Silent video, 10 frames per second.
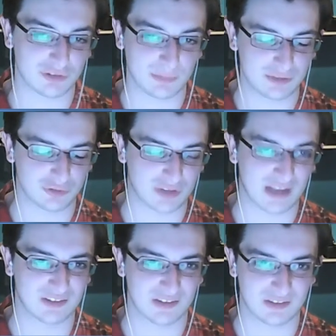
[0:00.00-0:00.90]
So in Mahindra's
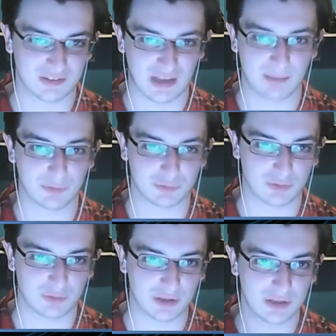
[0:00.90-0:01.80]
case, it's
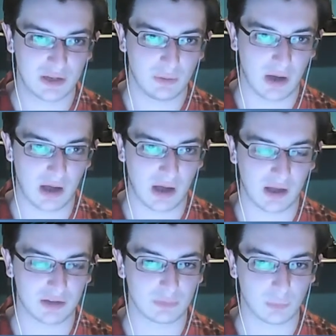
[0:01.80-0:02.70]
Campos Run
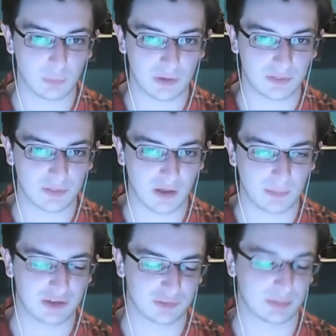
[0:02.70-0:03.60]
with
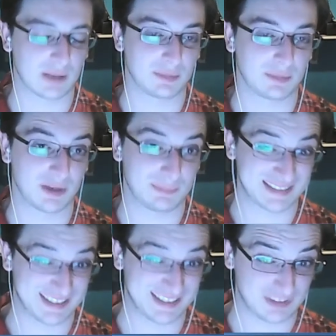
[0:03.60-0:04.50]
parts supplied by
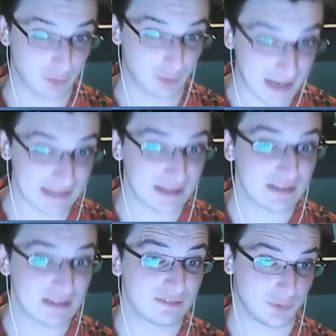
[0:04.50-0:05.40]
Magneti Marelli
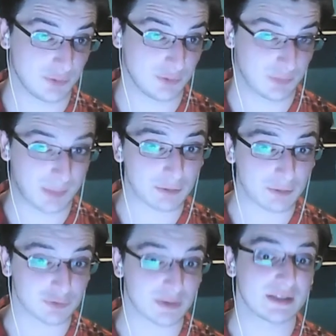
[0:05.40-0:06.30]
for the
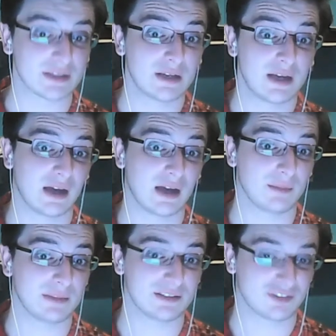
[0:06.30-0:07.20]
powertrain.
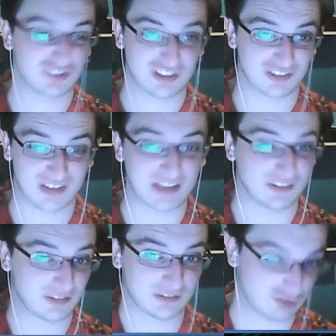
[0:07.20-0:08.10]
In Techeetah's
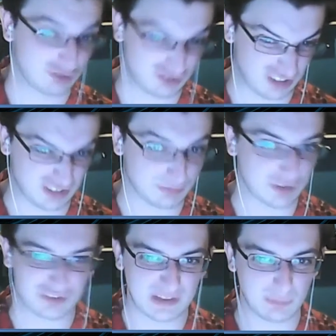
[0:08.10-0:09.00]
case, it's a Techeetah
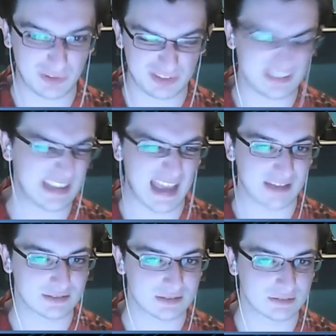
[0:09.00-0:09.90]
Run team with
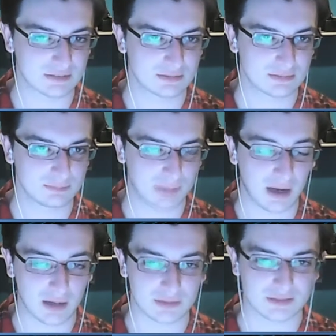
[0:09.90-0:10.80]
DS
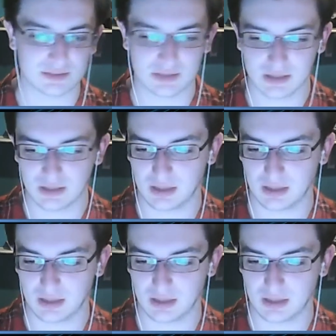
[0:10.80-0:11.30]
parts.